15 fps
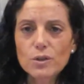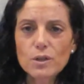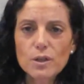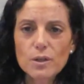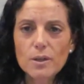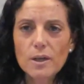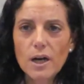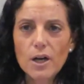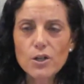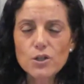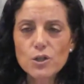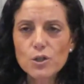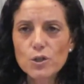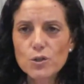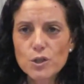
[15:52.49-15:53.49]
the
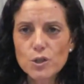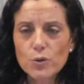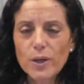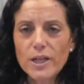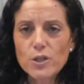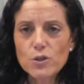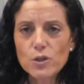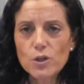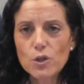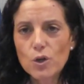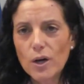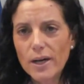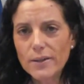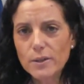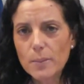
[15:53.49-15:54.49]
urgent consideration
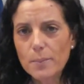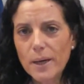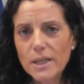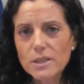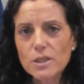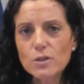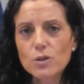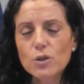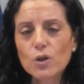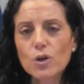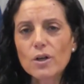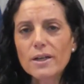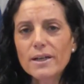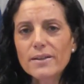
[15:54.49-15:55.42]
law and the budget law,